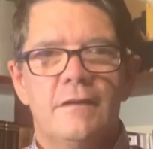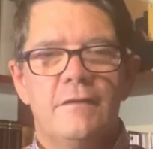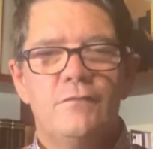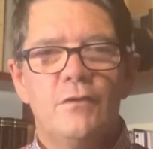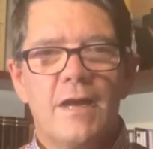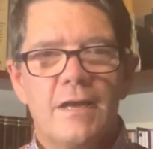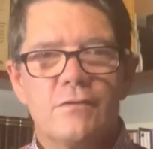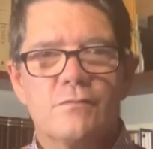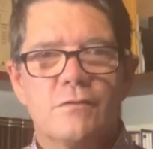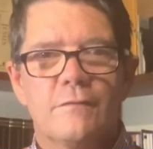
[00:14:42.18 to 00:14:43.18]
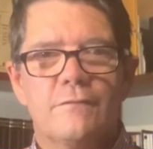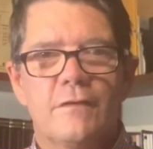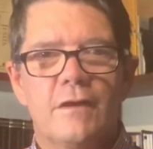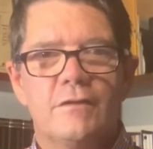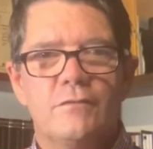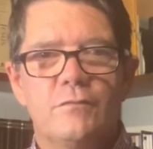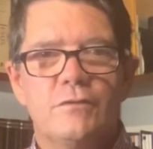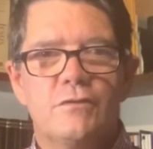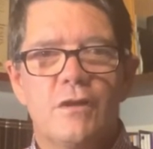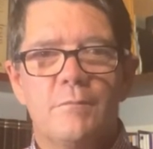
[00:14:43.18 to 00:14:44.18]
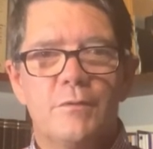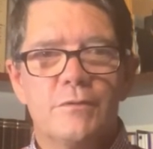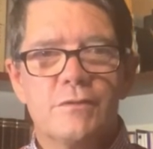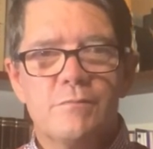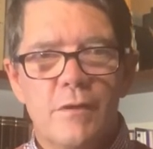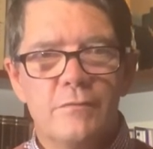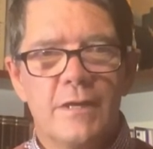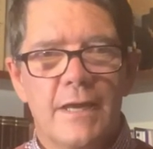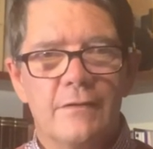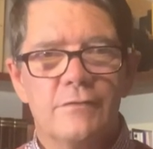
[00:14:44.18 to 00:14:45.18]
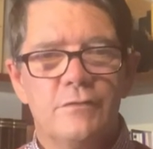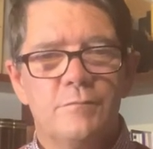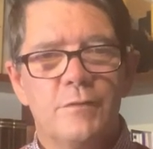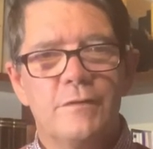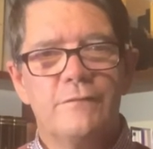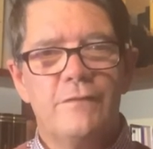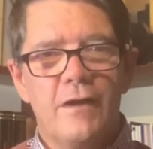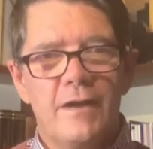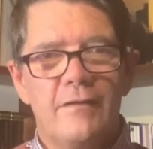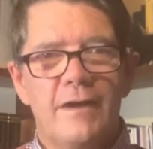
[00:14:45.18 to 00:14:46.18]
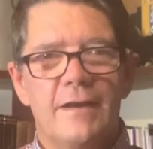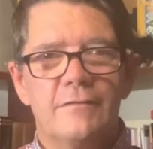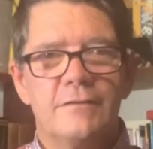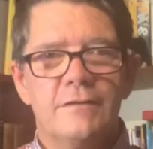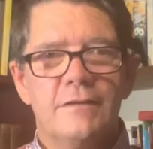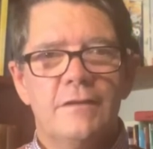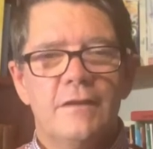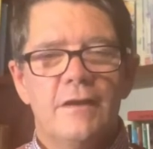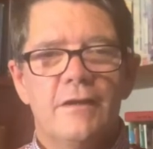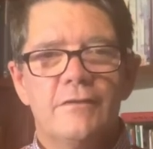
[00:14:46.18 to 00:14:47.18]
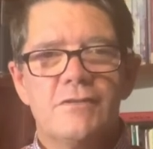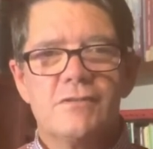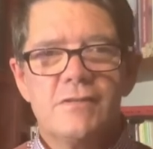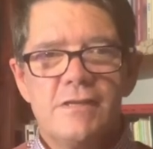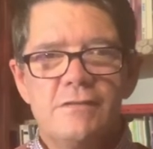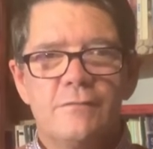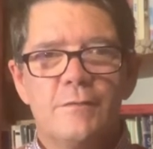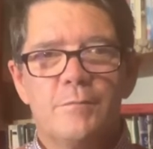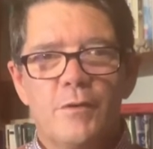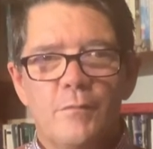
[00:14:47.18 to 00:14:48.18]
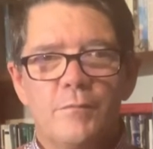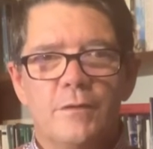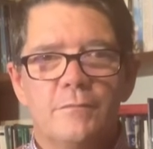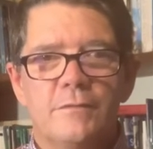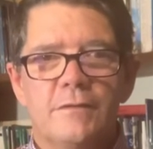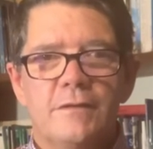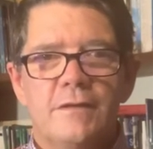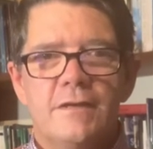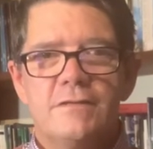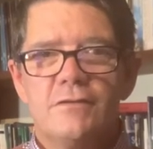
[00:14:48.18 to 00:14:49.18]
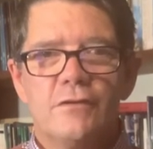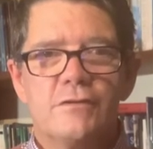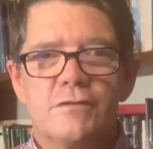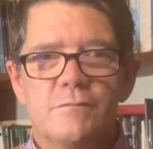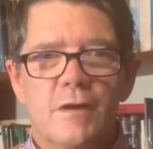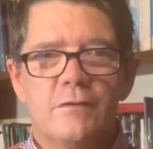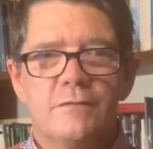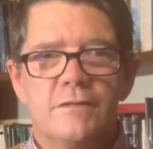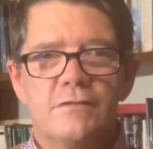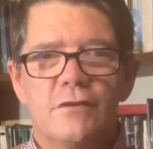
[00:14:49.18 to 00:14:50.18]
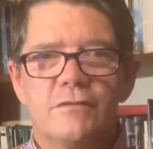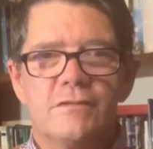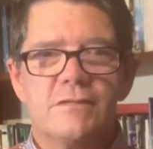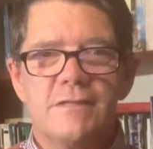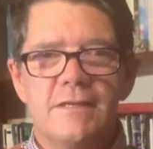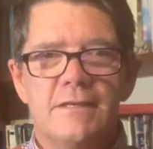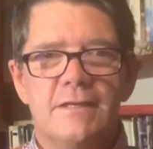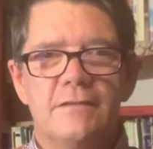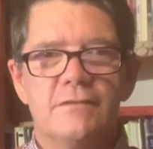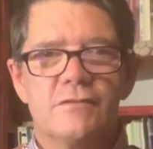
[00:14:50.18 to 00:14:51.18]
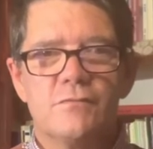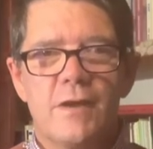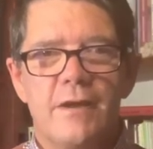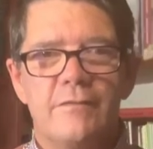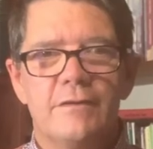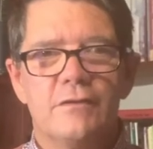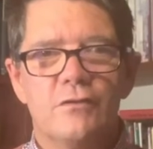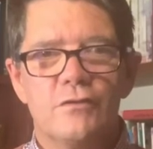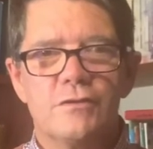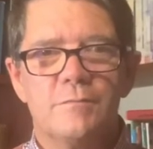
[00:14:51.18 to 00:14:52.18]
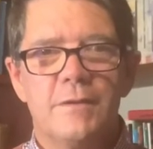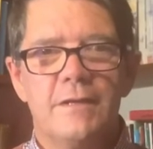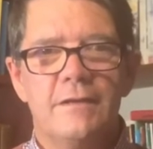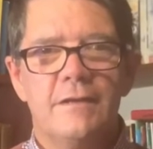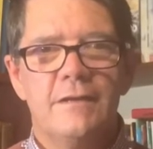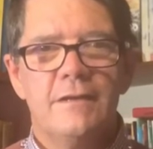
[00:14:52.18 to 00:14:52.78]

If your house was on fire, you wouldn't try and put the smoke out, you'd put the fire out. And the seat of the problem is not the smoke, is not the stealing, the swearing, the gossiping,